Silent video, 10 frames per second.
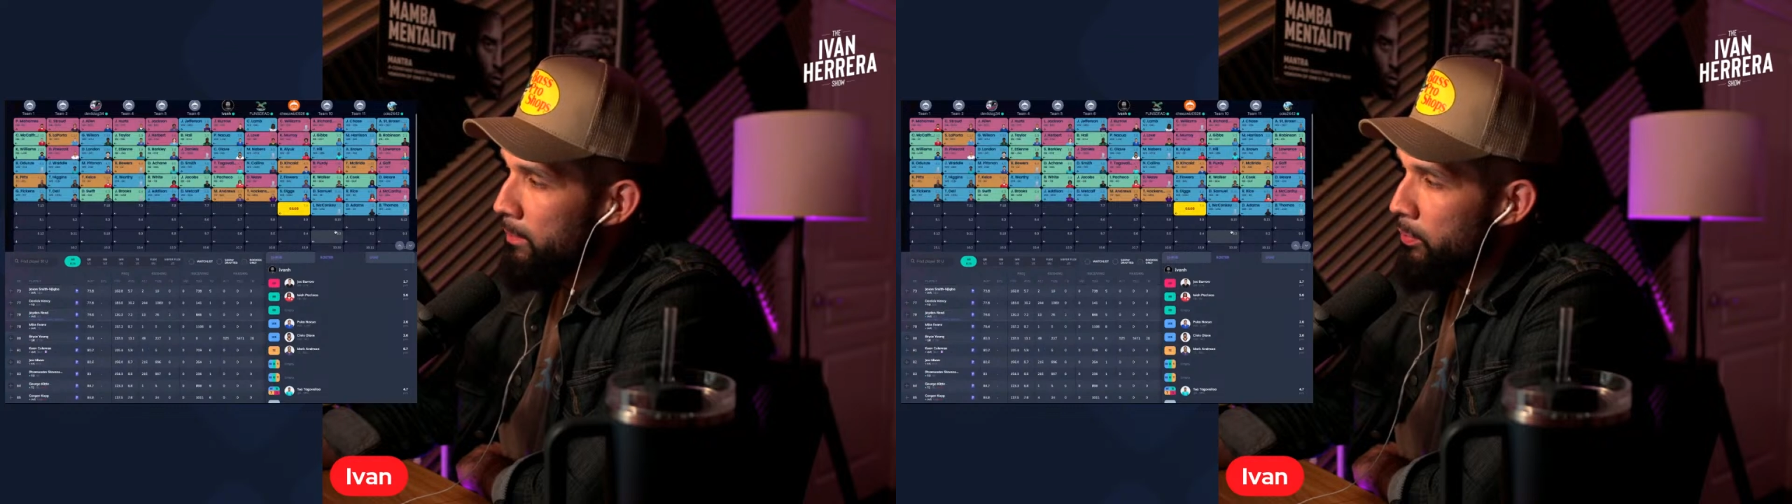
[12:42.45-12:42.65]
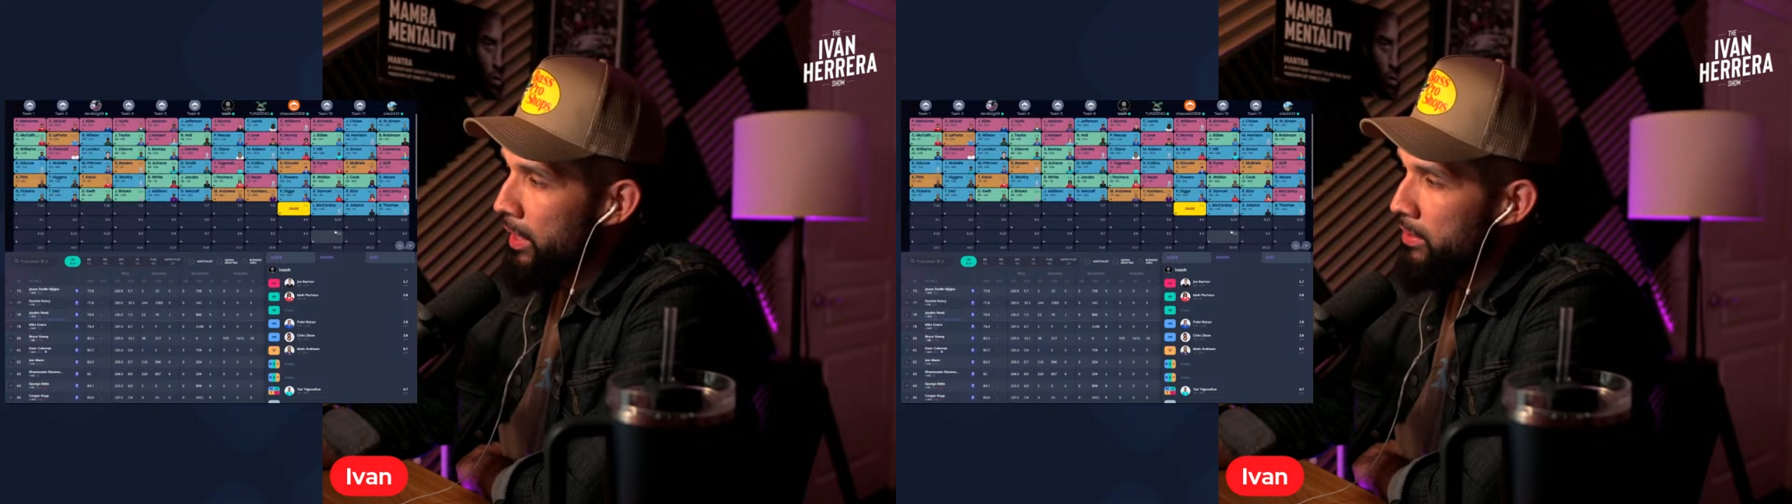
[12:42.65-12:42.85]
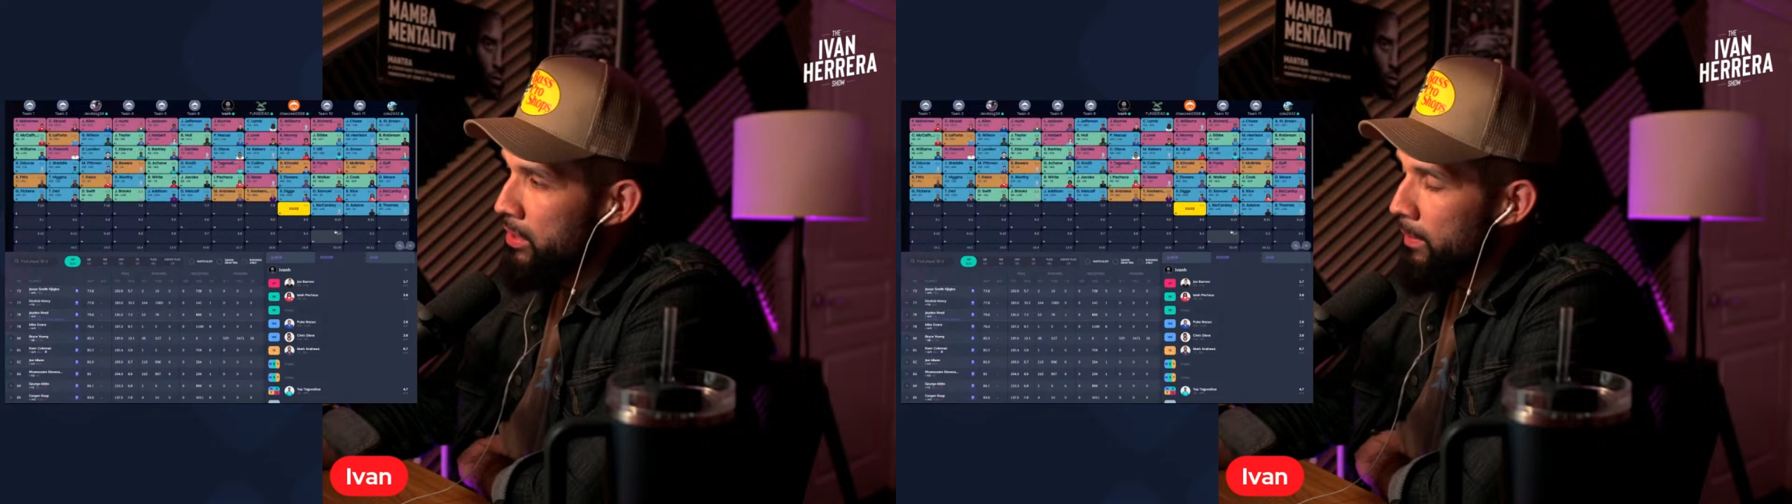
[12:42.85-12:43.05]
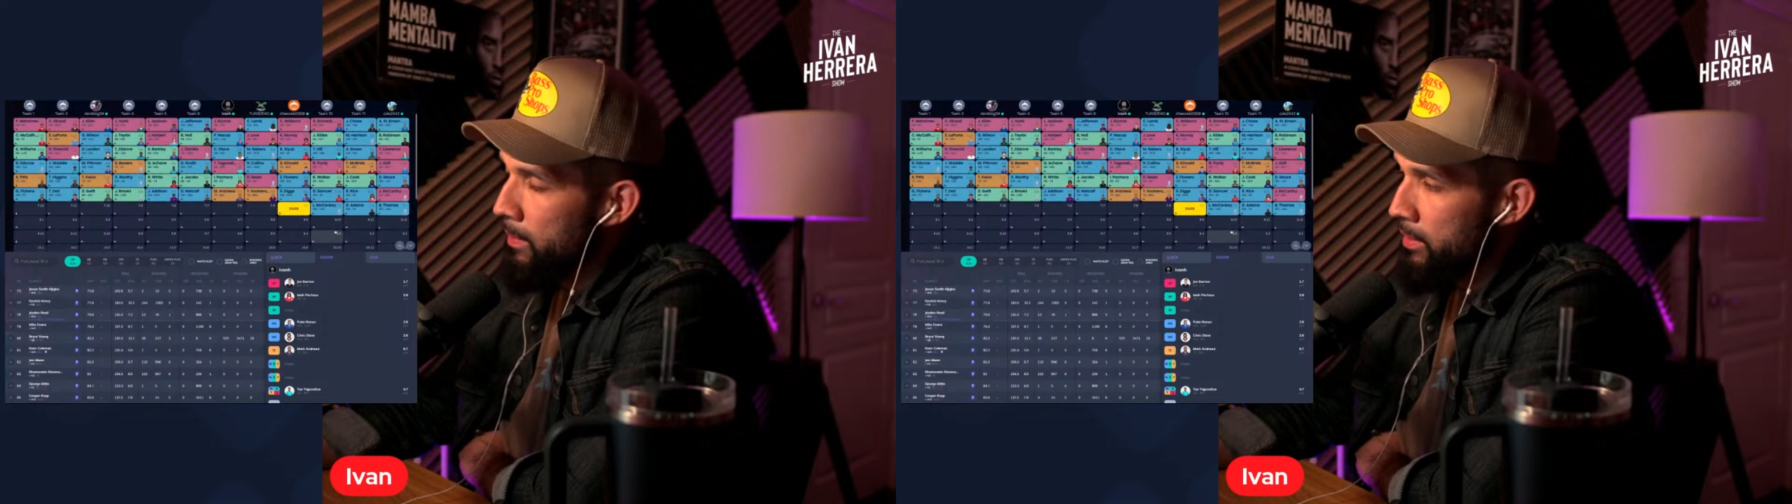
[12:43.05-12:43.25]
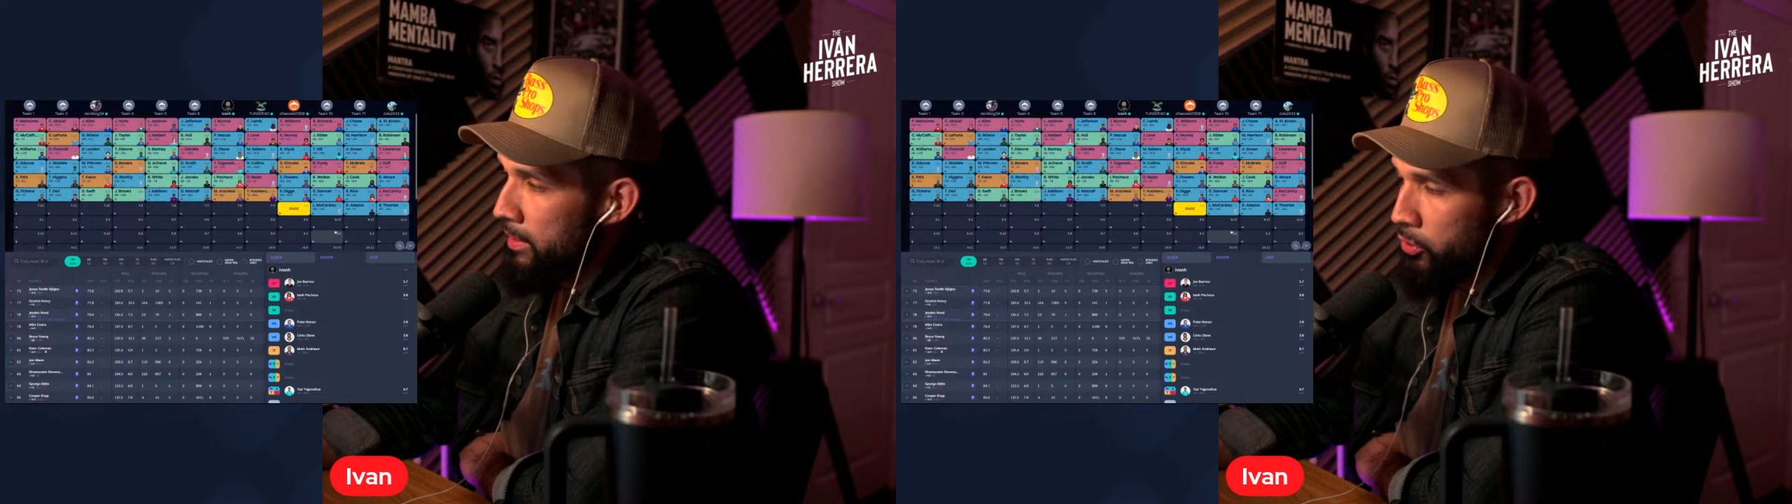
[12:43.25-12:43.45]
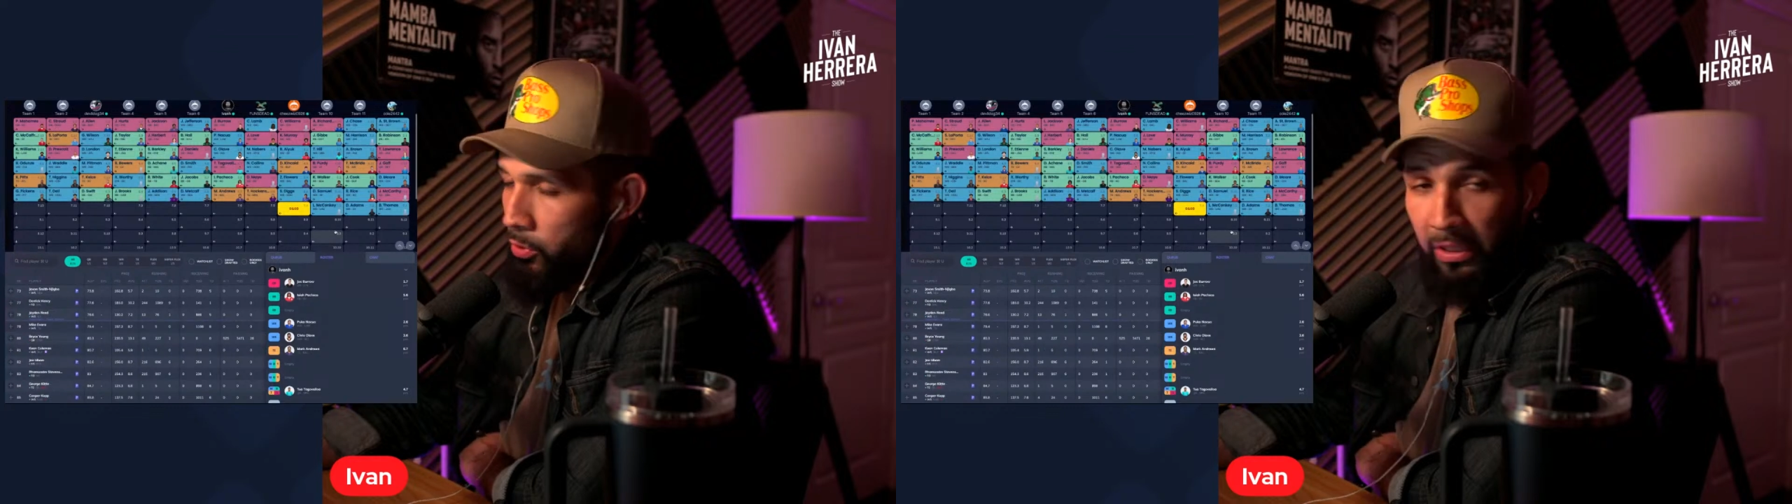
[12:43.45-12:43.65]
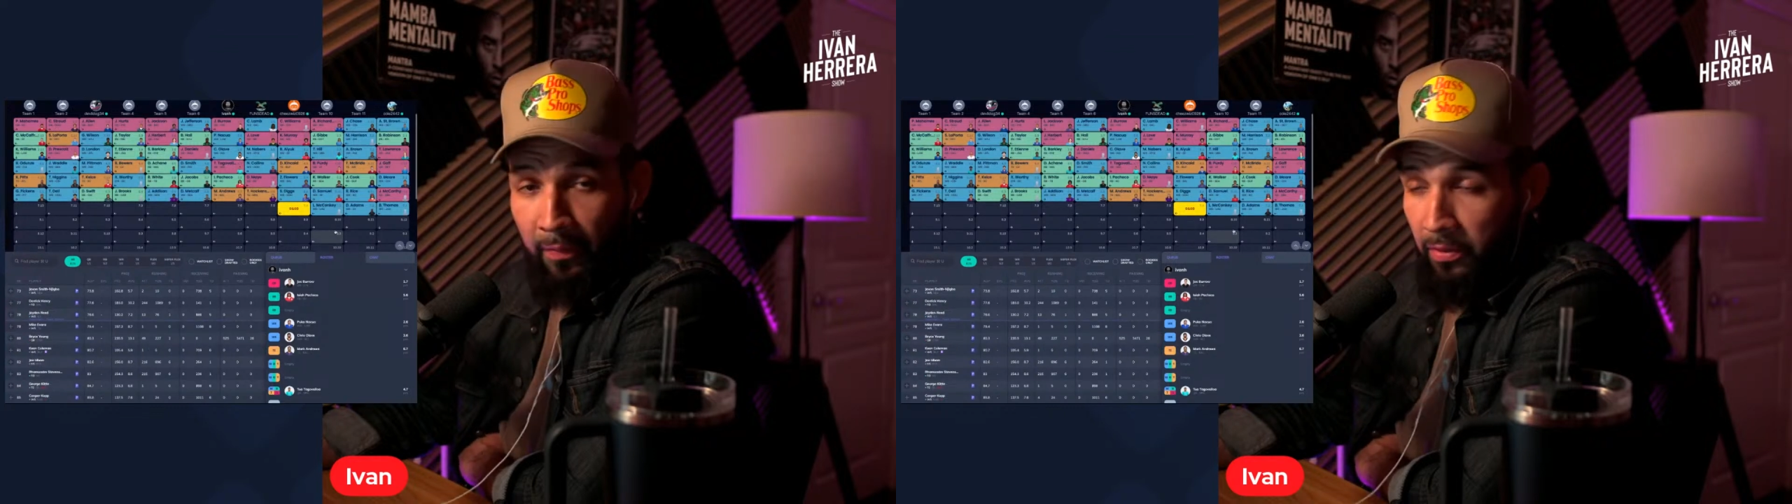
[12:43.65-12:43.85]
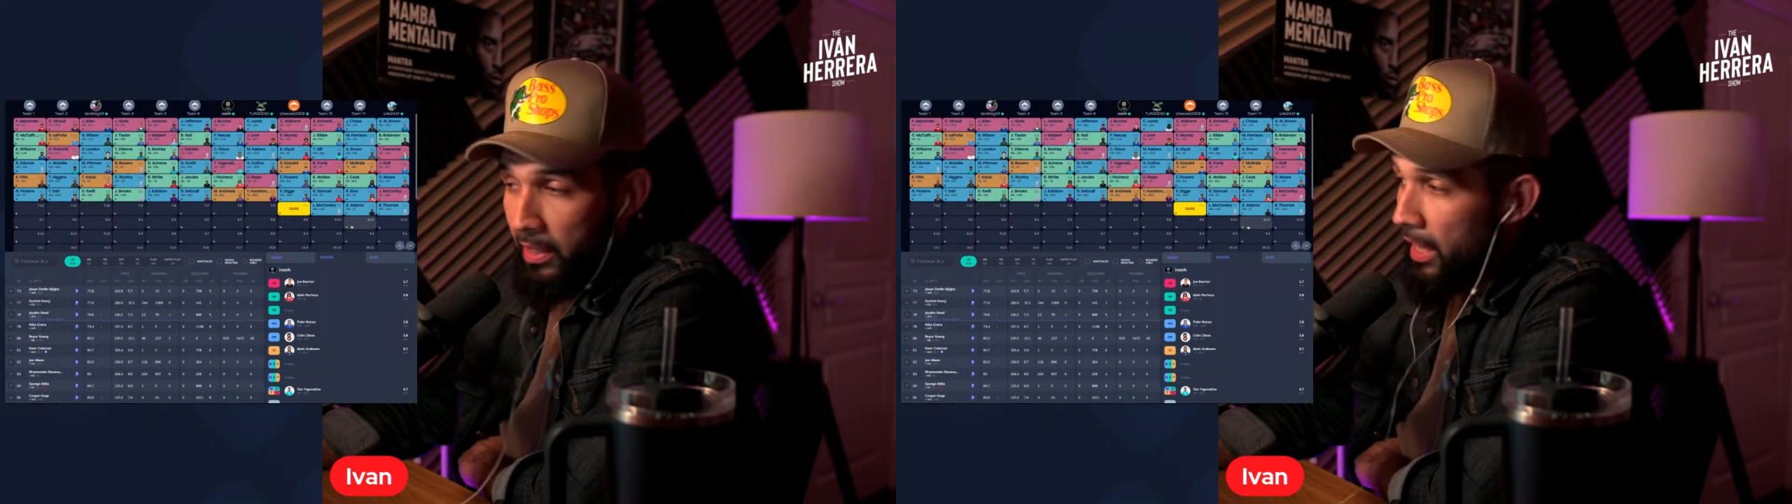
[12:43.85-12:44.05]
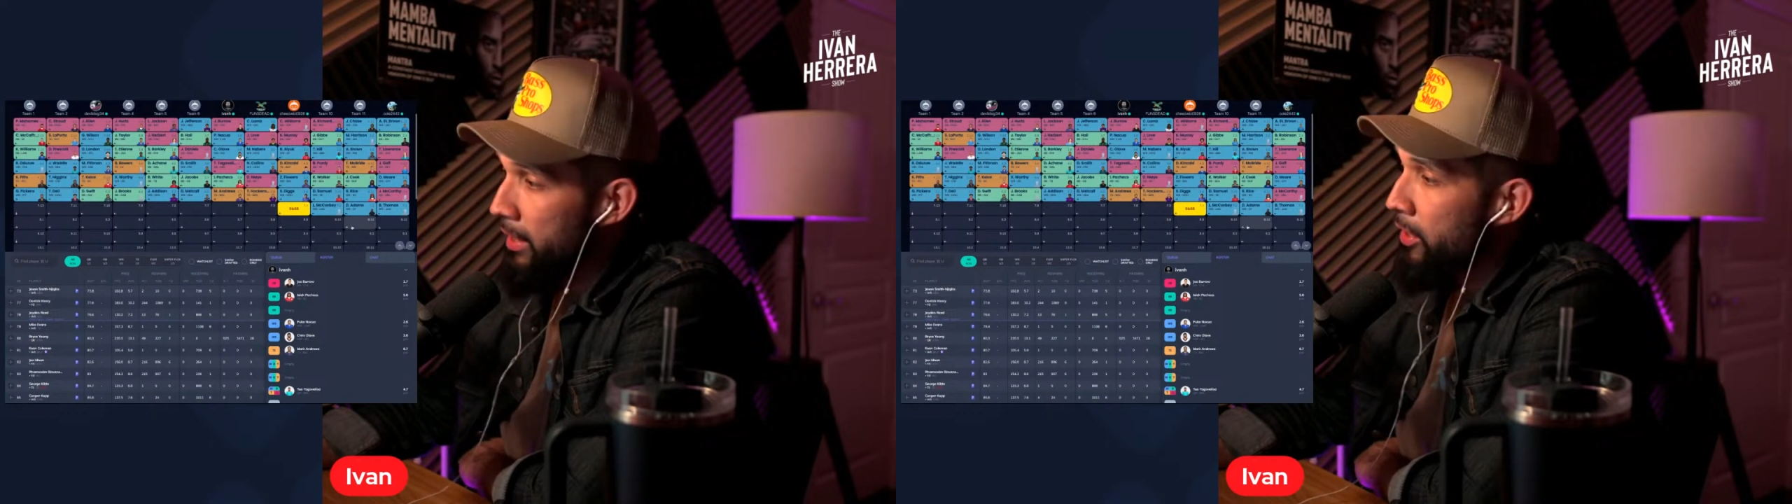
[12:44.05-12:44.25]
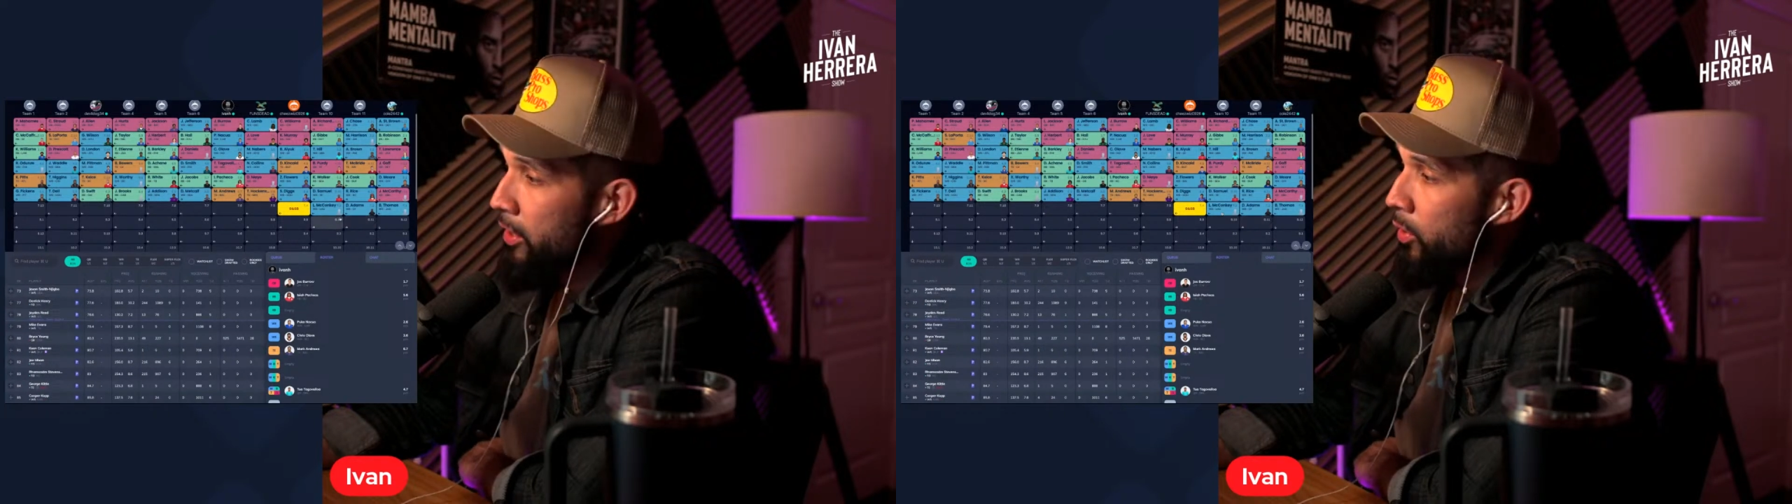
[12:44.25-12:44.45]
Brian Thomas, and then shortly after that,
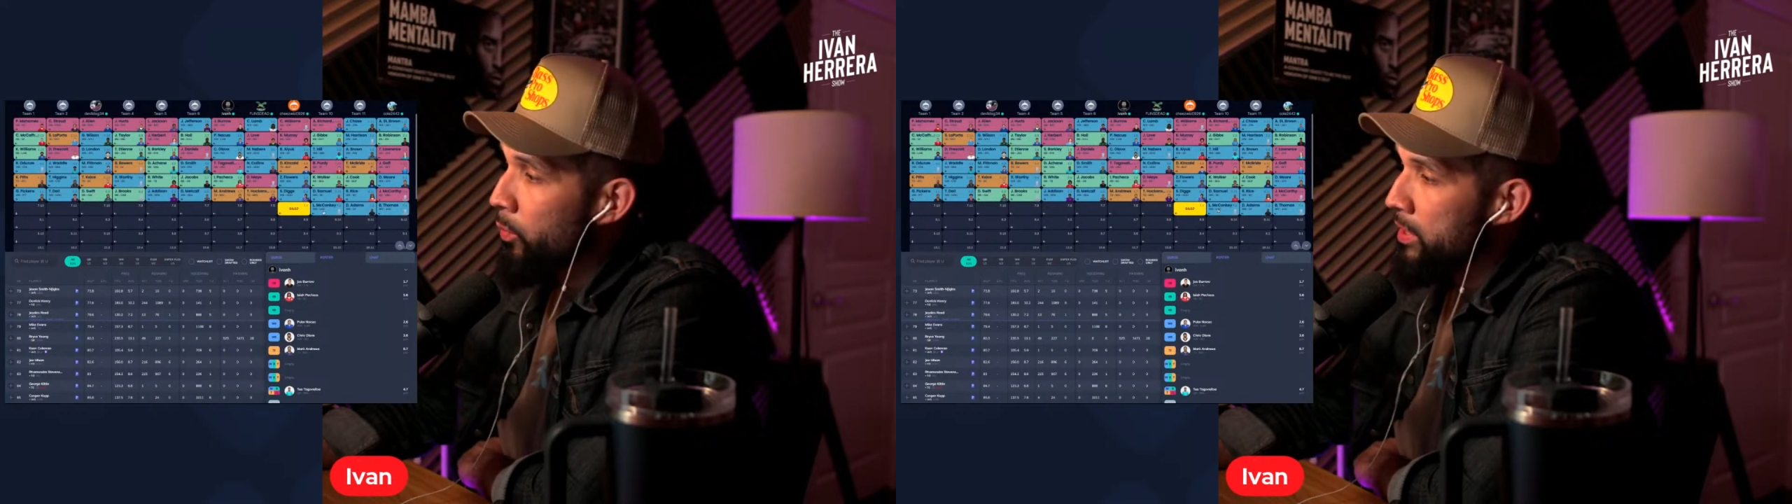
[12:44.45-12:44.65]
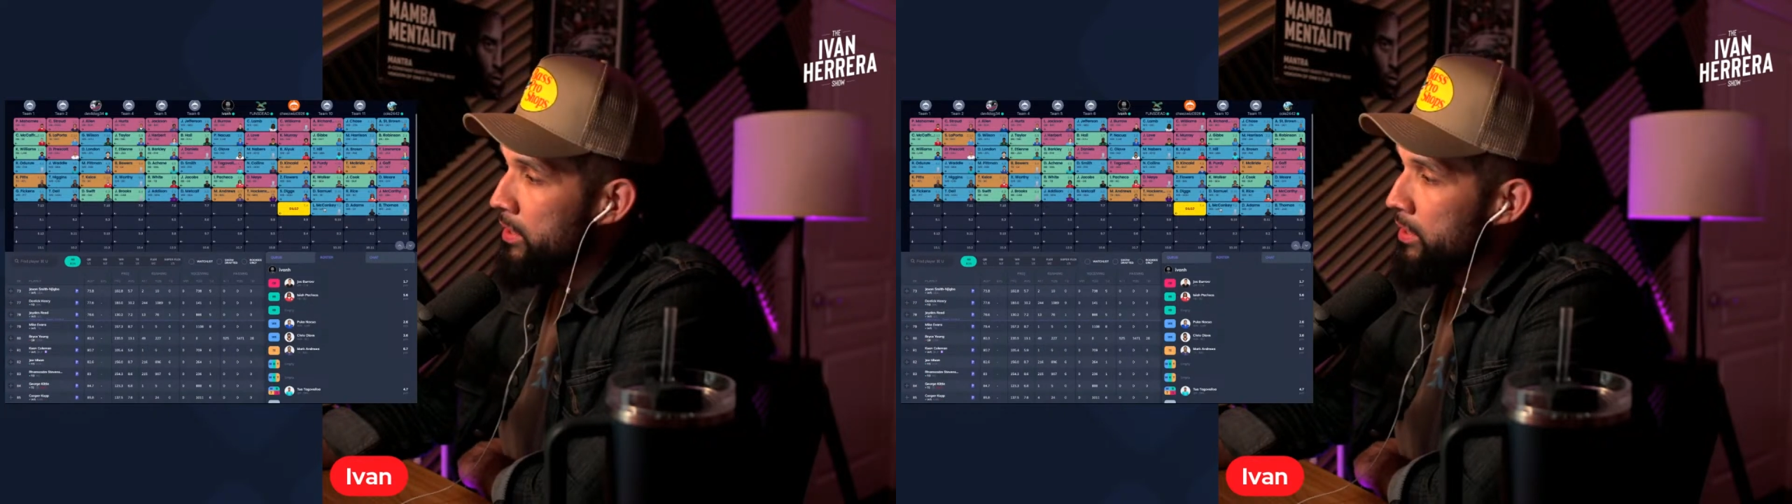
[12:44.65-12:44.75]
we